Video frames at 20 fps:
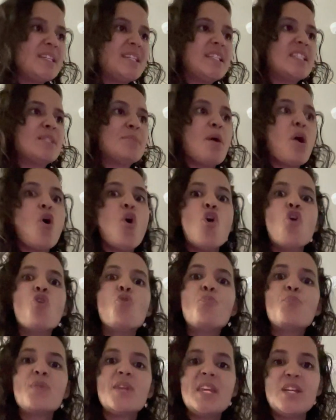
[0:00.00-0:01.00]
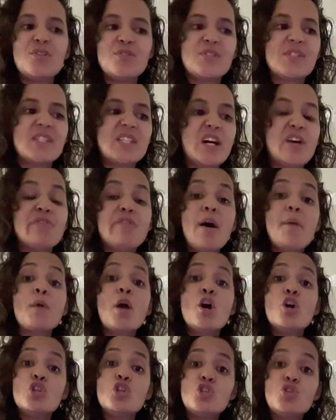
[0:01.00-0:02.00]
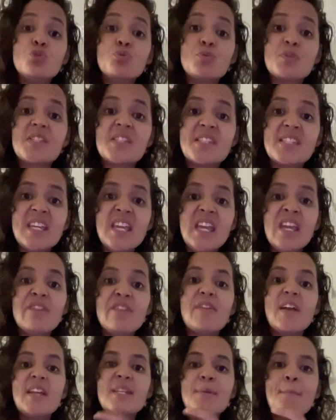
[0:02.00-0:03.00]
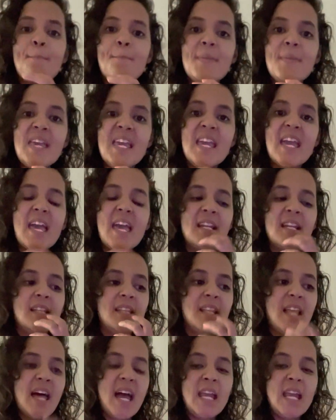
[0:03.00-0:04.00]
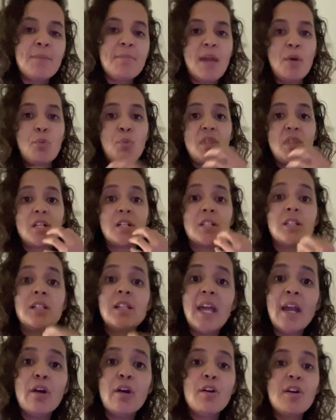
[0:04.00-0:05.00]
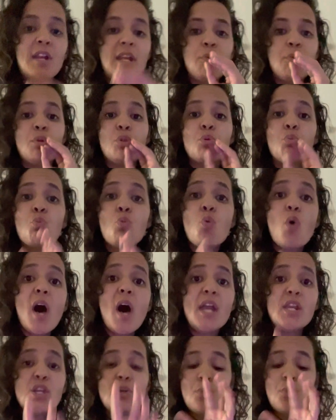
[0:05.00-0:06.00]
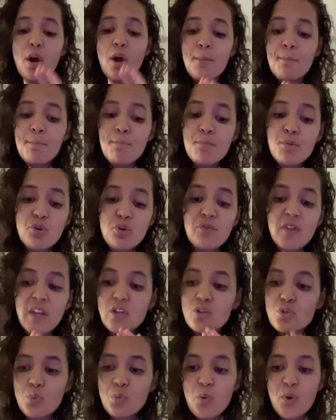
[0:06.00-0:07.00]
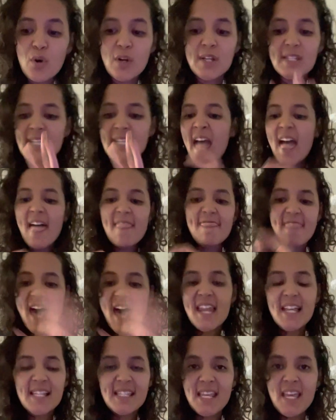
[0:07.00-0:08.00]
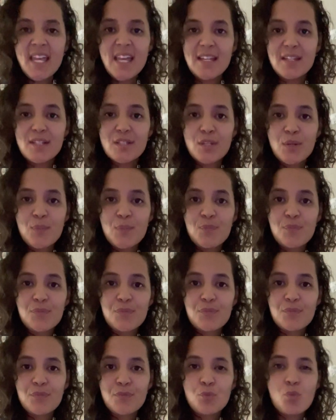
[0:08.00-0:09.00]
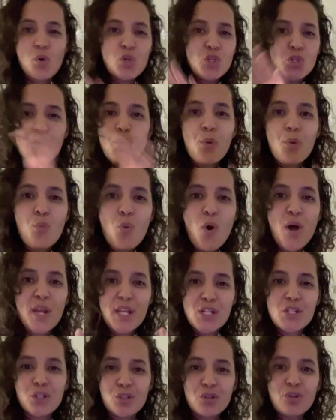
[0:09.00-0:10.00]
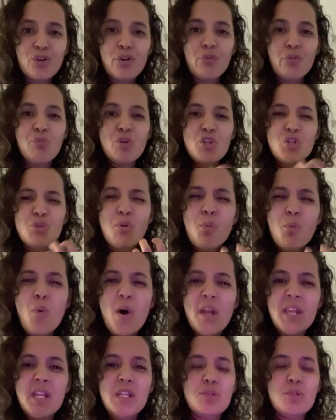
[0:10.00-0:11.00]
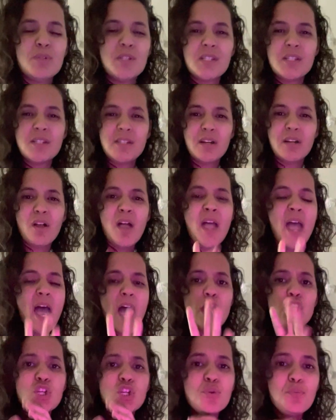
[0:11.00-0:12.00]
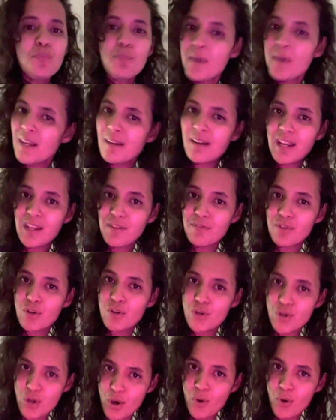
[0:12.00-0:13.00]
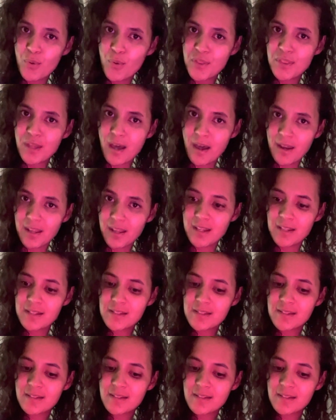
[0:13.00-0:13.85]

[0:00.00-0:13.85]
is about opening yourself up to receive and to be in alignment with clarity, with what you are moving towards. That is it. What you are wanting to learn, what you are wanting to instill. And you may not even know what that is.